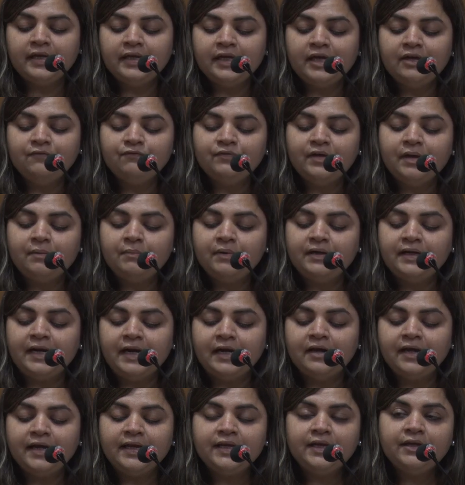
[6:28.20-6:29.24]
can give them a
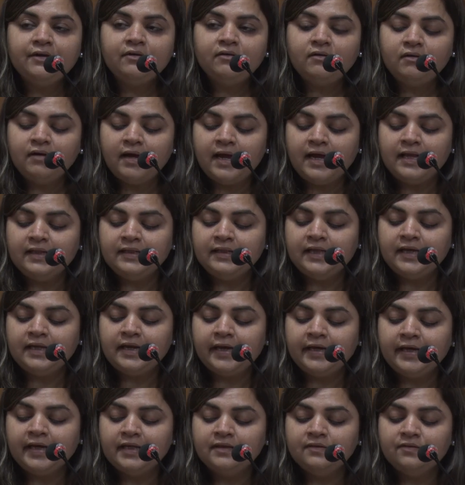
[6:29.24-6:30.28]
deadline here and then
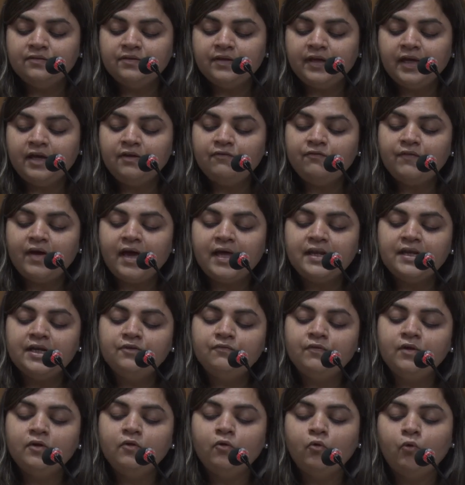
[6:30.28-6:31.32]
I can save and
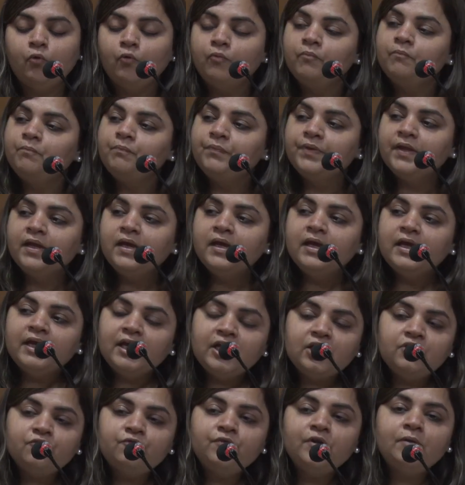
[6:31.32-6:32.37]
it will go.
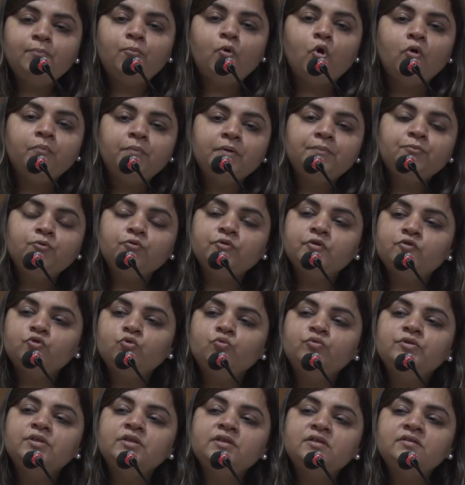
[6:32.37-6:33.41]
It will pop up to the
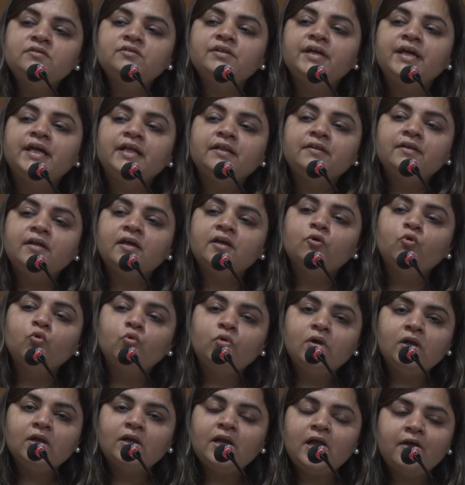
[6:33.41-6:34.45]
students in their
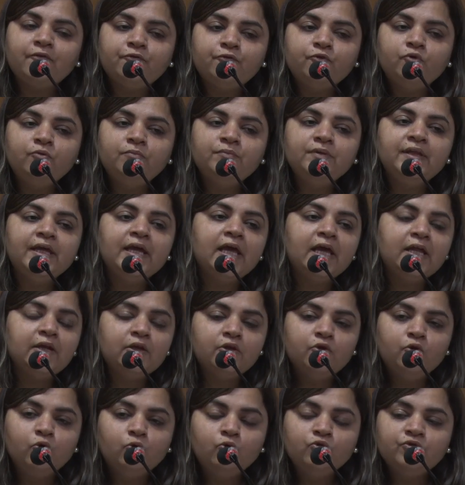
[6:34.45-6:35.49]
Google Classroom, they
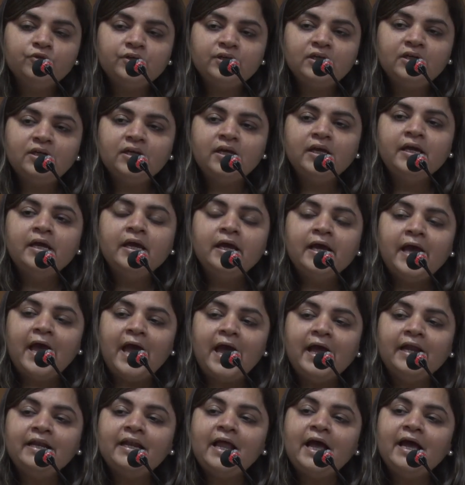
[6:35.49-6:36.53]
can use it
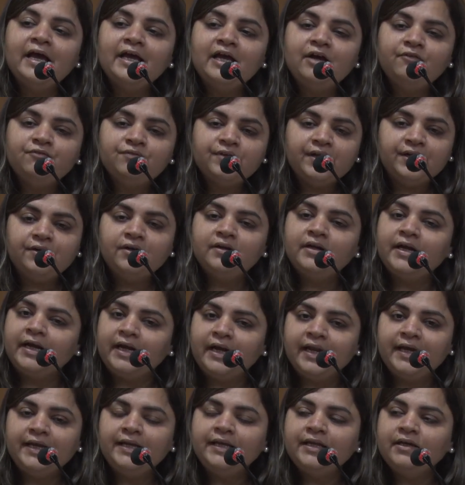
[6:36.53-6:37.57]
and I have set a
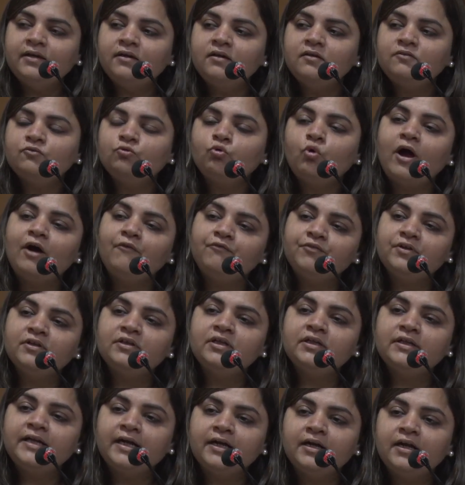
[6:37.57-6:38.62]
deadline here, so after
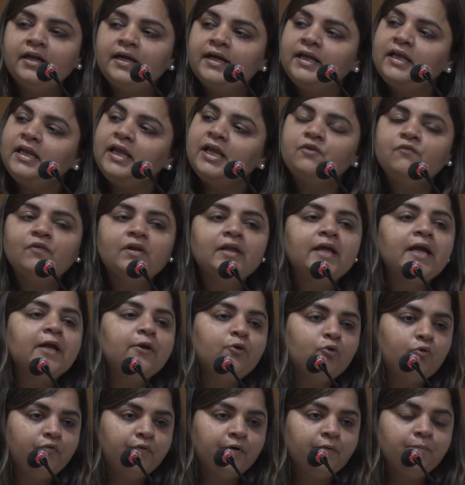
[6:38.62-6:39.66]
the deadline it will
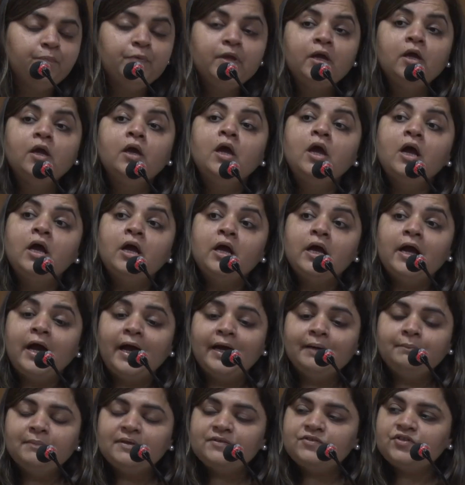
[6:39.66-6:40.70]
get over.
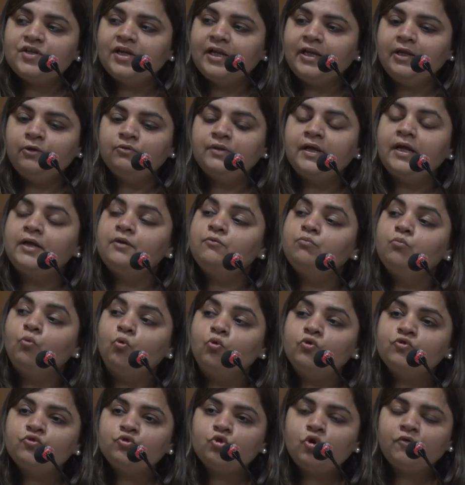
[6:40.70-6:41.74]
I must tell you that
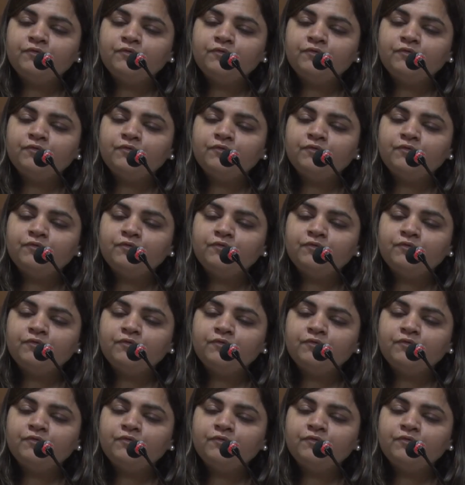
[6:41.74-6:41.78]
most